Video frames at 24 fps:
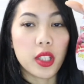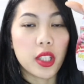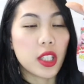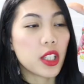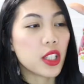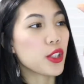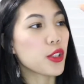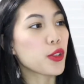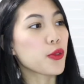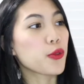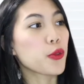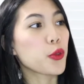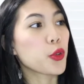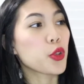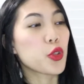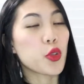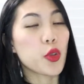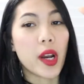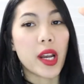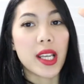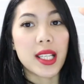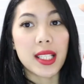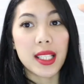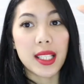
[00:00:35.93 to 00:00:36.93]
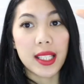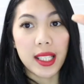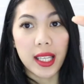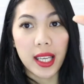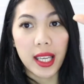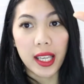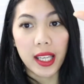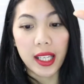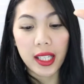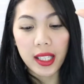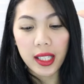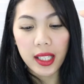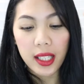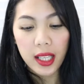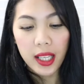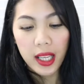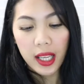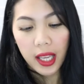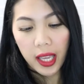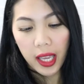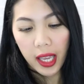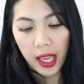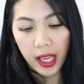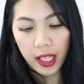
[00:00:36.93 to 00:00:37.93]
It's for dry skin
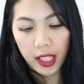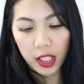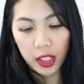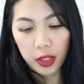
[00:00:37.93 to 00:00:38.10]
and